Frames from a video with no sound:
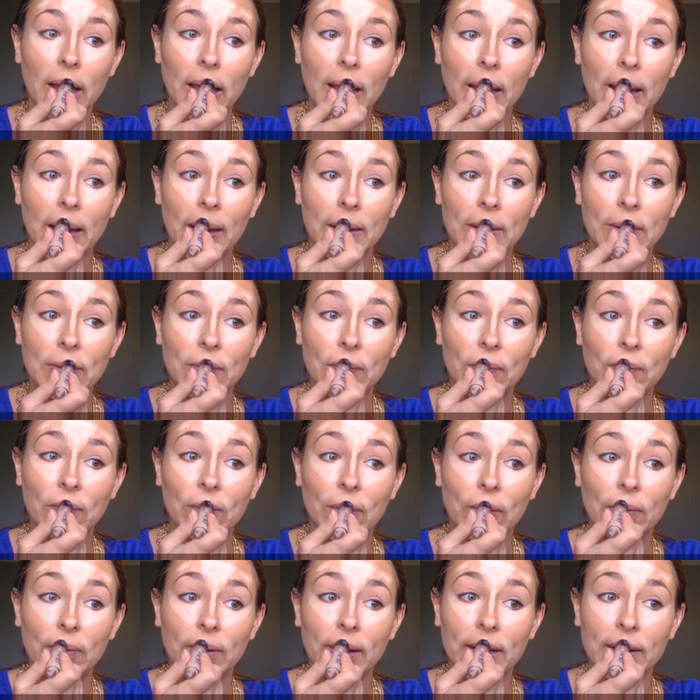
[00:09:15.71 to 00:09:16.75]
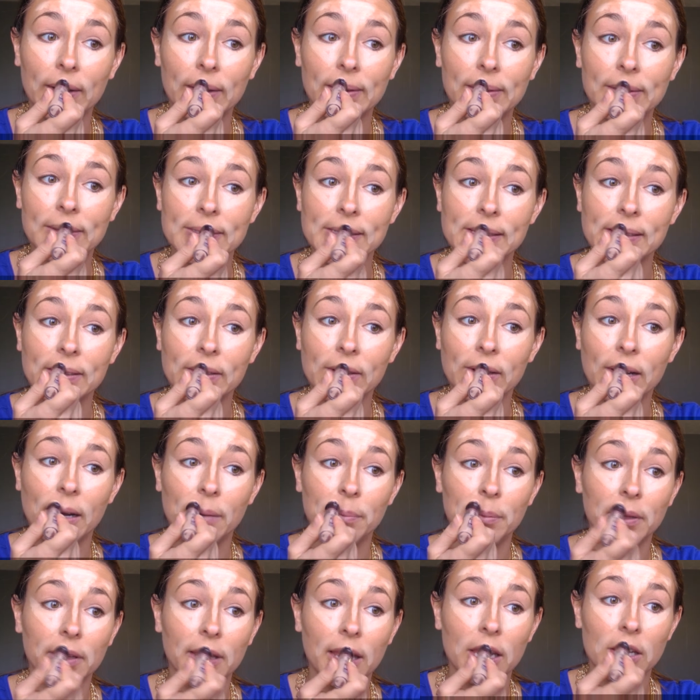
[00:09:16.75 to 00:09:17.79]
Age Rewind concealer
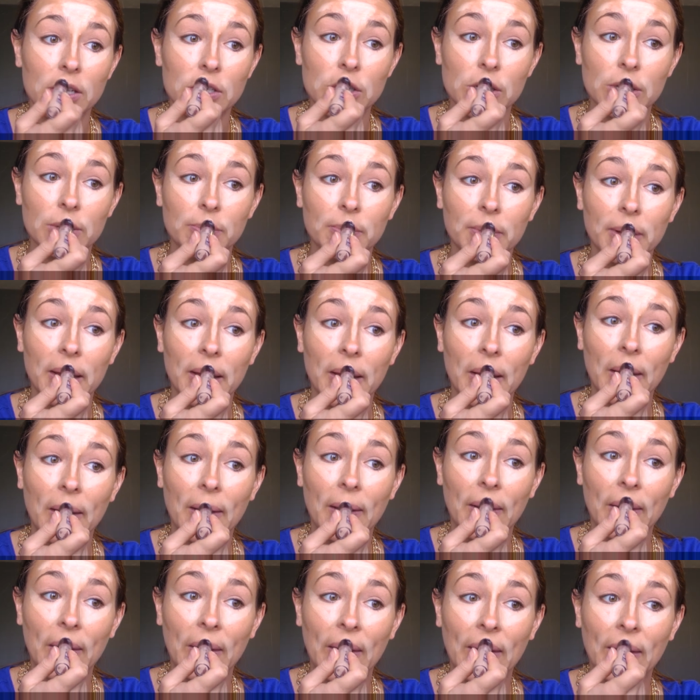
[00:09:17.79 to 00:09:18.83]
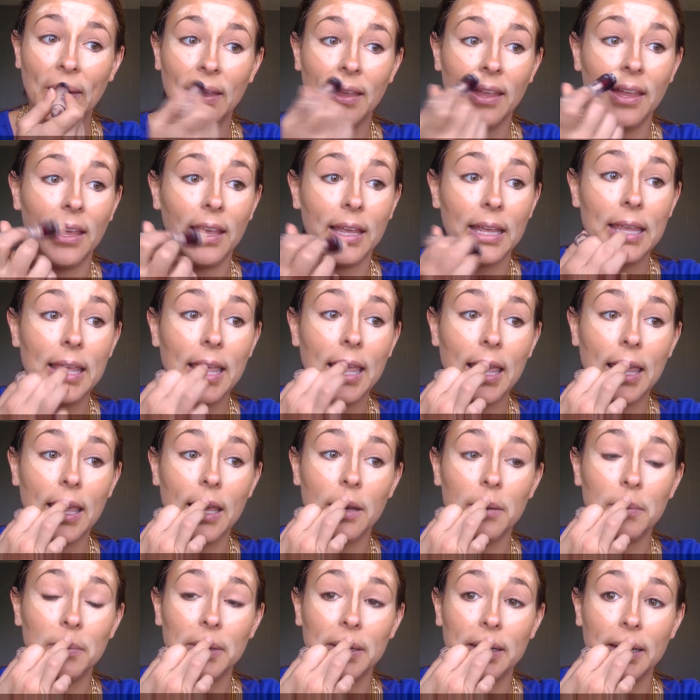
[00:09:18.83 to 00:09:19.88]
application, but it
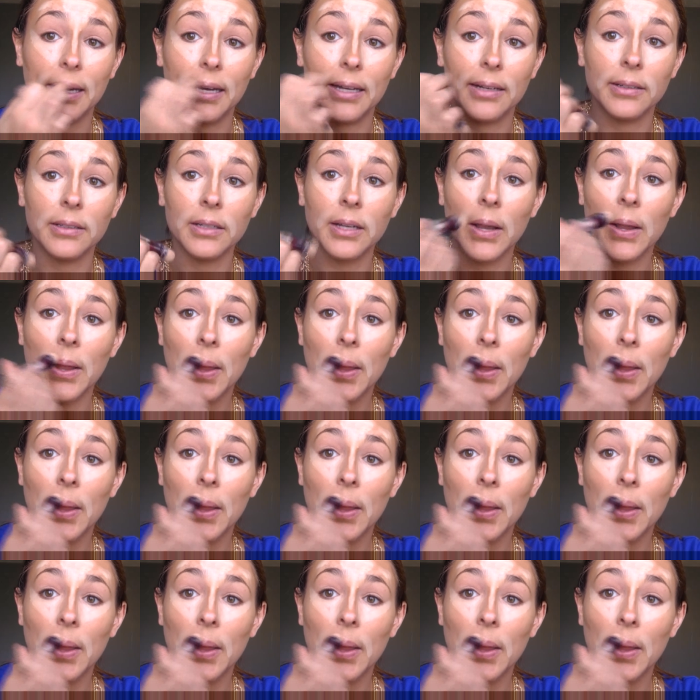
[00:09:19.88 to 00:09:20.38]
can be done.